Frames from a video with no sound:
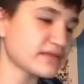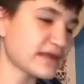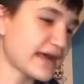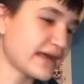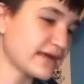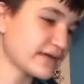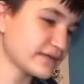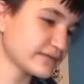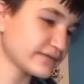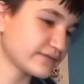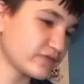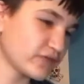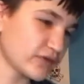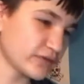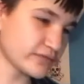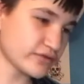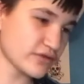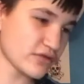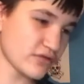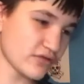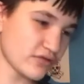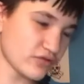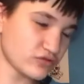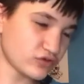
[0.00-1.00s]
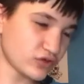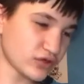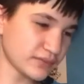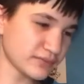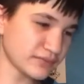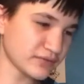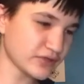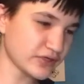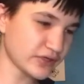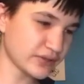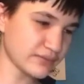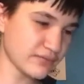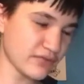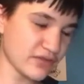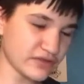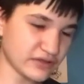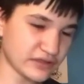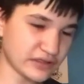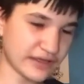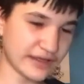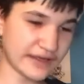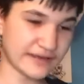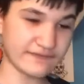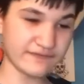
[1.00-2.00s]
that from the storm comes to
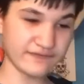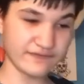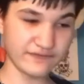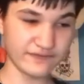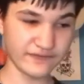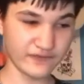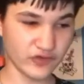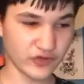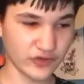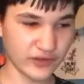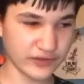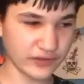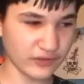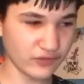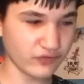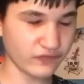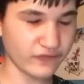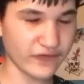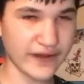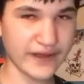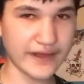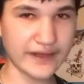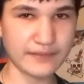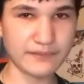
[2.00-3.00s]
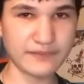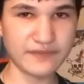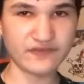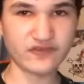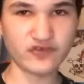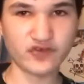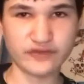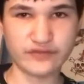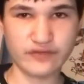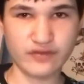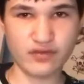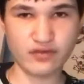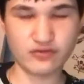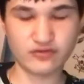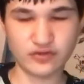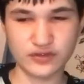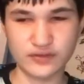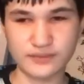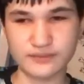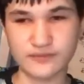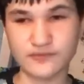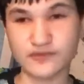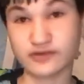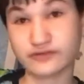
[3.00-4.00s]
life, or a little rain before the
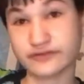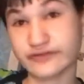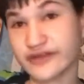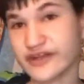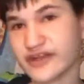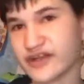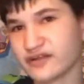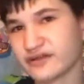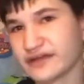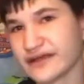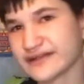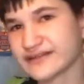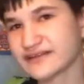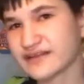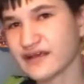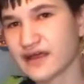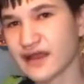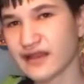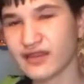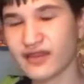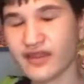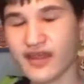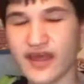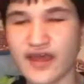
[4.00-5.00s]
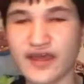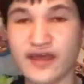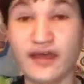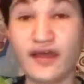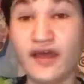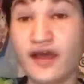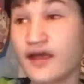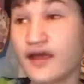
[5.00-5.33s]
storm. You know, like that saying,